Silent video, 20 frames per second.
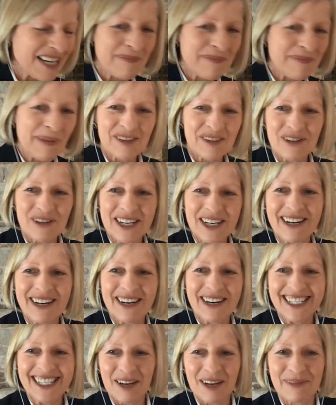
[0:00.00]
about three
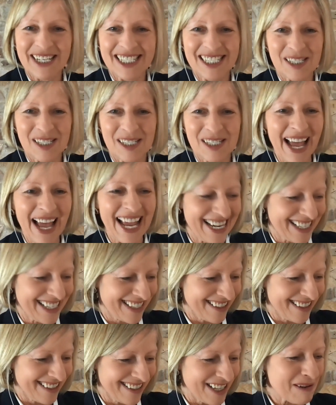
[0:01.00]
weeks, I'm in Spain.
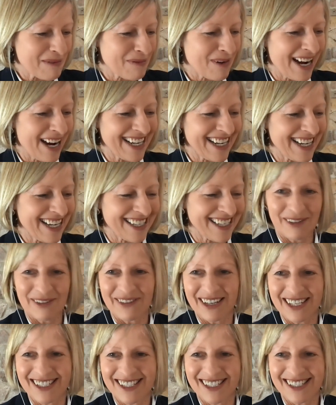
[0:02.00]
I can't wait, because we've
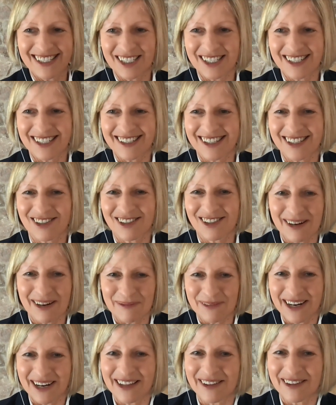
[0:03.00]
had such
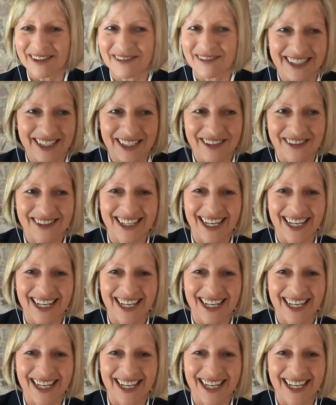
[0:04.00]
crap weather in the U